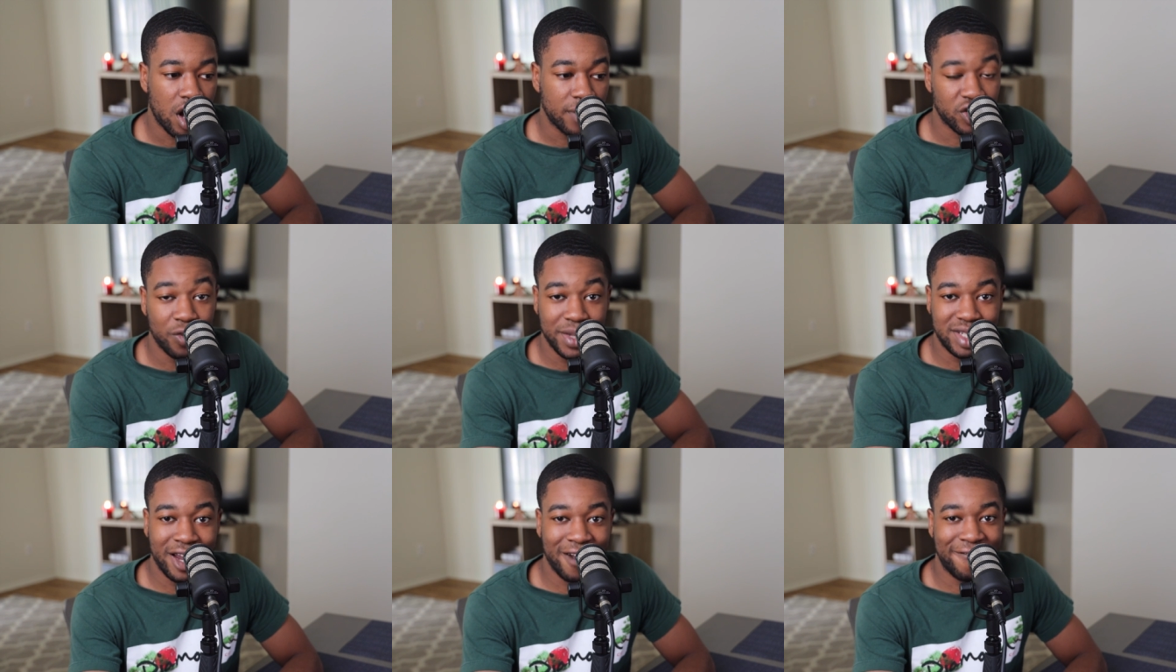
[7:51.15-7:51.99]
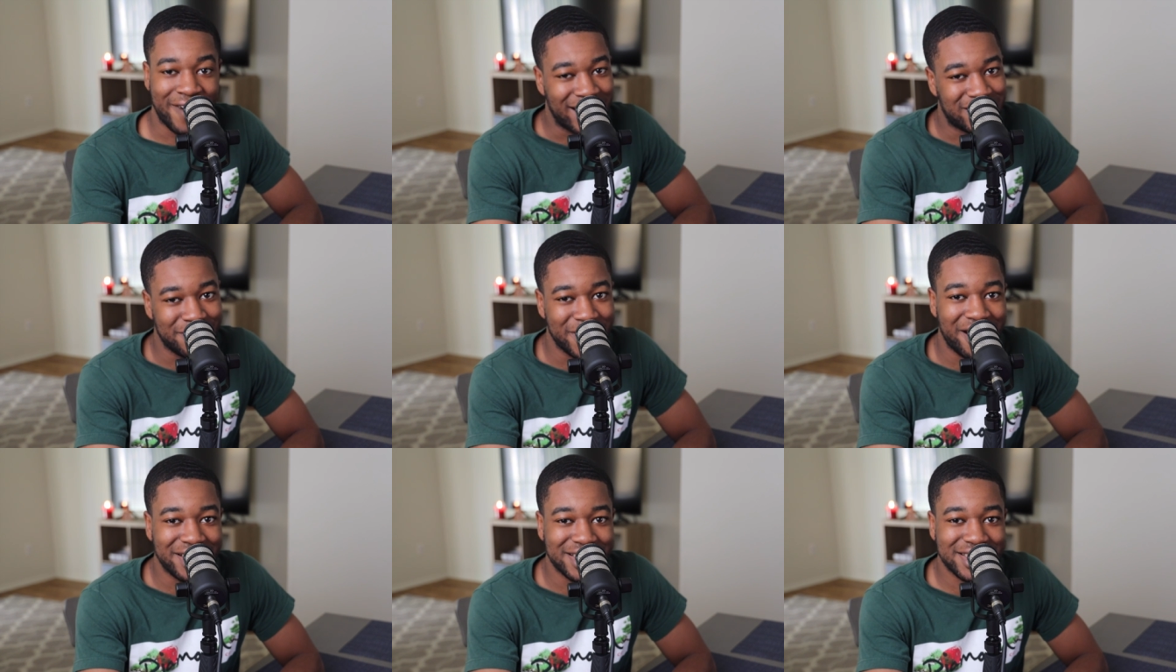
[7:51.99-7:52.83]
Some will be terrified, to be
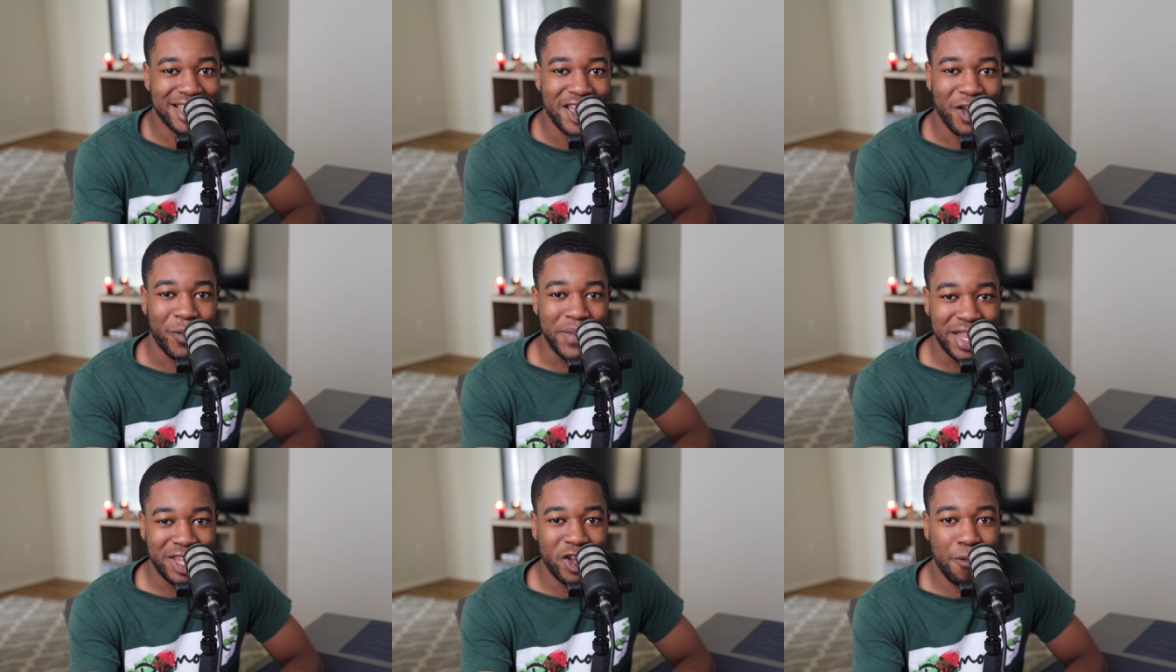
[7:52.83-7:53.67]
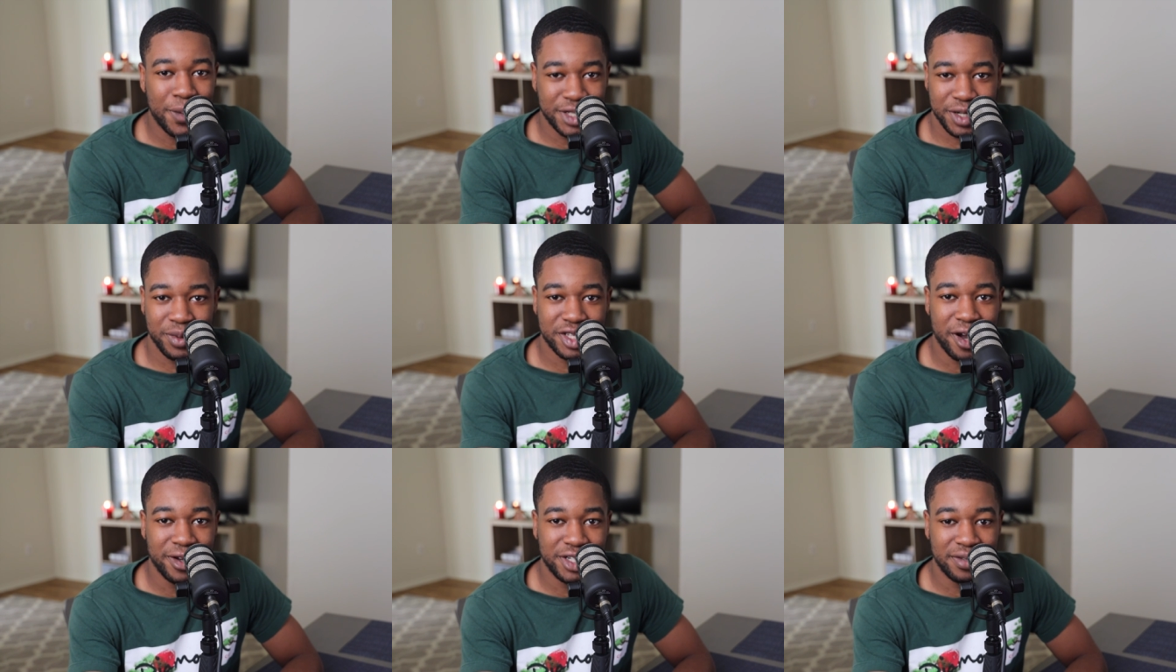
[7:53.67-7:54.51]
honest, meeting your platoon
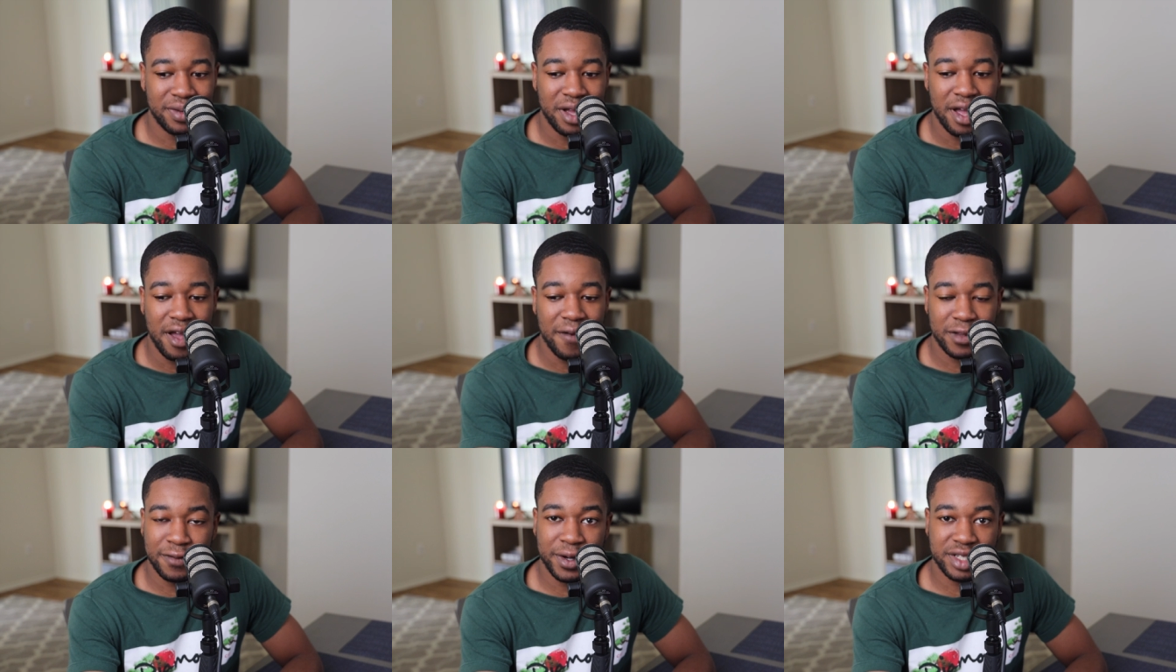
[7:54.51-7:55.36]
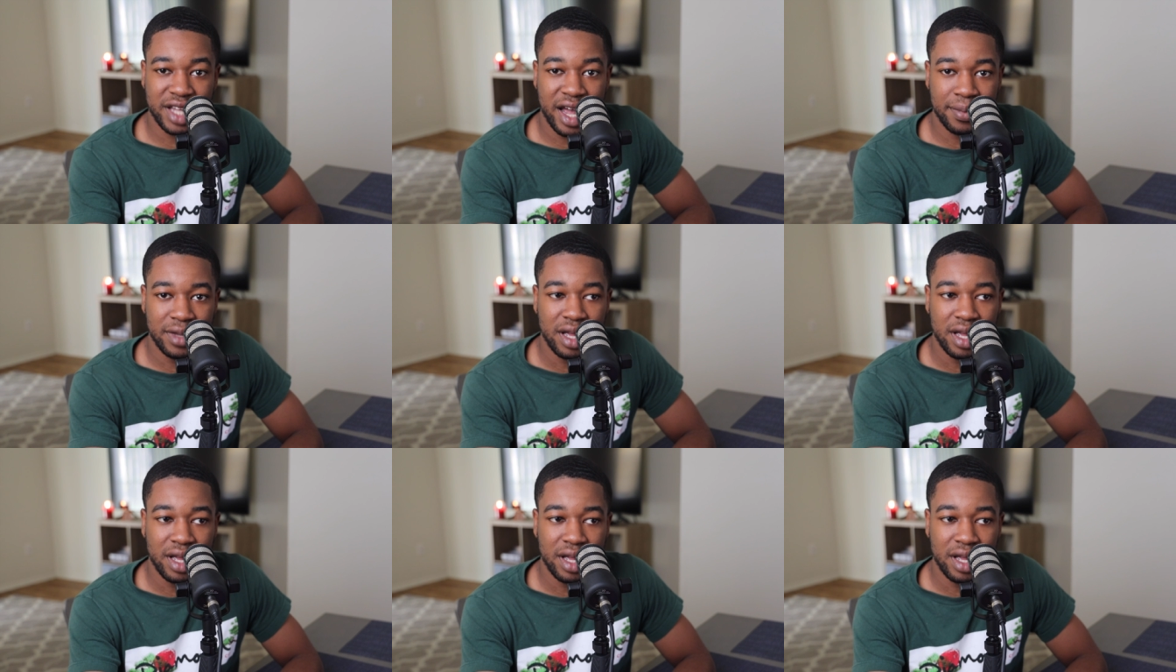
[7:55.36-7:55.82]
sergeant for the first time.